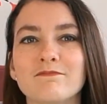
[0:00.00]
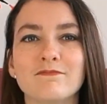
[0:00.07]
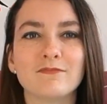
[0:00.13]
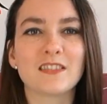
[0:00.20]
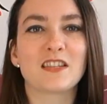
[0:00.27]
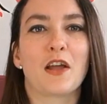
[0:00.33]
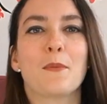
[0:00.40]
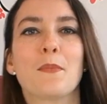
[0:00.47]

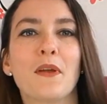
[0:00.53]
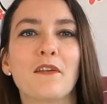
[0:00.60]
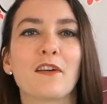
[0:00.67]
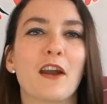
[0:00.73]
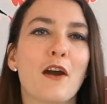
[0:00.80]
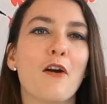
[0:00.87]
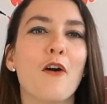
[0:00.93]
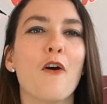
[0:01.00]

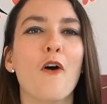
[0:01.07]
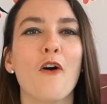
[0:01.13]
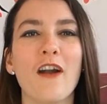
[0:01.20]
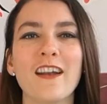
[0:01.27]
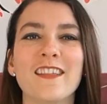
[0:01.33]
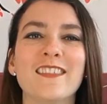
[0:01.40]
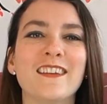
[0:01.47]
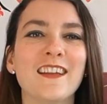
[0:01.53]
Siberia or
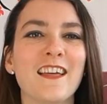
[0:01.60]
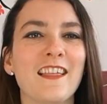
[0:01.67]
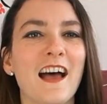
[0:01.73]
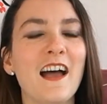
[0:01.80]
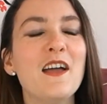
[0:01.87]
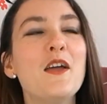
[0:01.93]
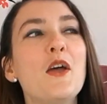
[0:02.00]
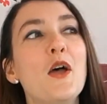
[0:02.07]
anything like
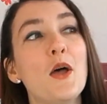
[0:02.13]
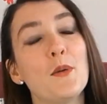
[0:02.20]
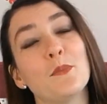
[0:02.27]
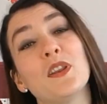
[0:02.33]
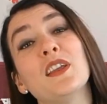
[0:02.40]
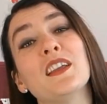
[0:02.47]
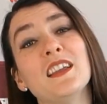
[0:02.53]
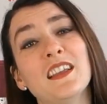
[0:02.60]
that,
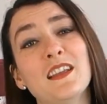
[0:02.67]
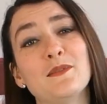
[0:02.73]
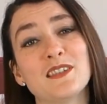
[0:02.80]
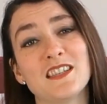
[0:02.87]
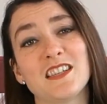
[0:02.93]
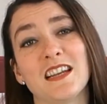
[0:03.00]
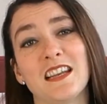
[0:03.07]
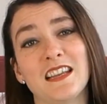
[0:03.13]
but it
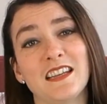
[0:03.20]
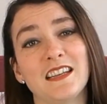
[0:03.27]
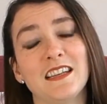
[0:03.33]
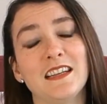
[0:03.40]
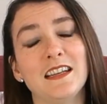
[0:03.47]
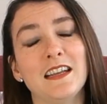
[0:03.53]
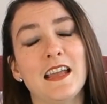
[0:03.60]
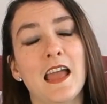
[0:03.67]
was chilly.
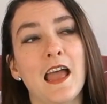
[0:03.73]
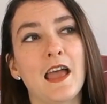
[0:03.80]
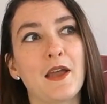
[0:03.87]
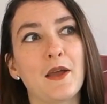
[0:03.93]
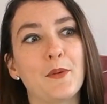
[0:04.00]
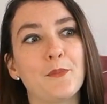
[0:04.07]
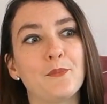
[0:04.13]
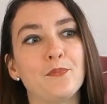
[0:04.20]

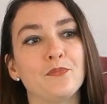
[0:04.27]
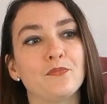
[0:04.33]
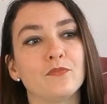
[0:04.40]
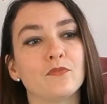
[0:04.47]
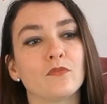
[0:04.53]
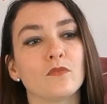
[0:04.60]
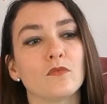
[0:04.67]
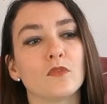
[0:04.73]

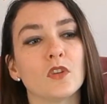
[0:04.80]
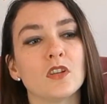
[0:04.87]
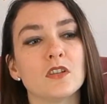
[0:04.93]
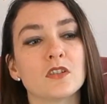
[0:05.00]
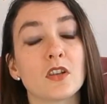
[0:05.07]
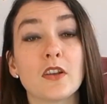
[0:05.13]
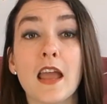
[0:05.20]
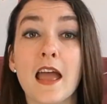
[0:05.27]

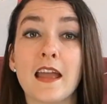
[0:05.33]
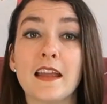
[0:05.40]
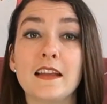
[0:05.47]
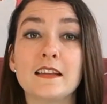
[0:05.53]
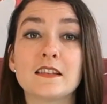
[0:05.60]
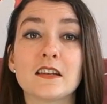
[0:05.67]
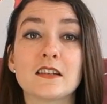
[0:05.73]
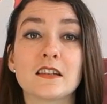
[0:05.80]
So yeah,
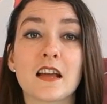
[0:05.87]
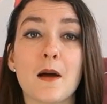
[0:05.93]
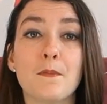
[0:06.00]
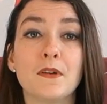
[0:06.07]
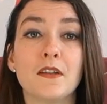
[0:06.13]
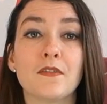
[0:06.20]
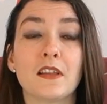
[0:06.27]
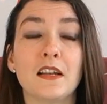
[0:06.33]
here's just a
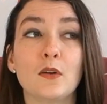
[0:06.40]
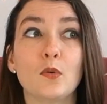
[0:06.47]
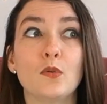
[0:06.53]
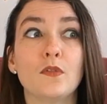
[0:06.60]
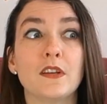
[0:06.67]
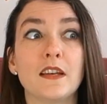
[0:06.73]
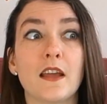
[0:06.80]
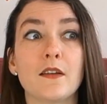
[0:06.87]
couple of the
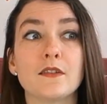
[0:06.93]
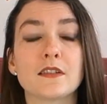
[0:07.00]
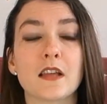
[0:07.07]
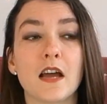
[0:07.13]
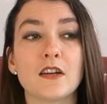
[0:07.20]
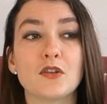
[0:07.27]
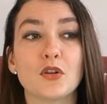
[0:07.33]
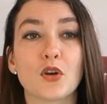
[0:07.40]
little videos
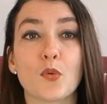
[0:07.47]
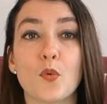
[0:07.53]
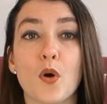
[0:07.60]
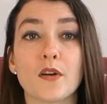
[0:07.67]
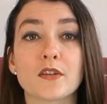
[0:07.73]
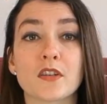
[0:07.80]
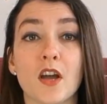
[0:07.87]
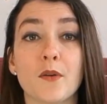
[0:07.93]
that I took
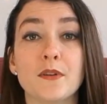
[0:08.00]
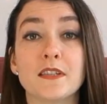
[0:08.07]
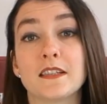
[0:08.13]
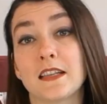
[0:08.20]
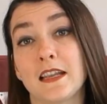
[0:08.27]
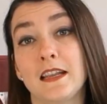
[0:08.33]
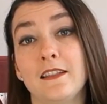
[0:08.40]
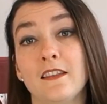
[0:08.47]
whilst I
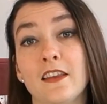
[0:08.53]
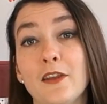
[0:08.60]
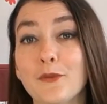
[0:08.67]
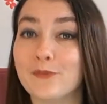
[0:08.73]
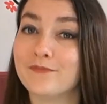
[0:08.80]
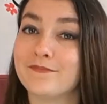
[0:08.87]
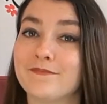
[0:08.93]
was in the queue.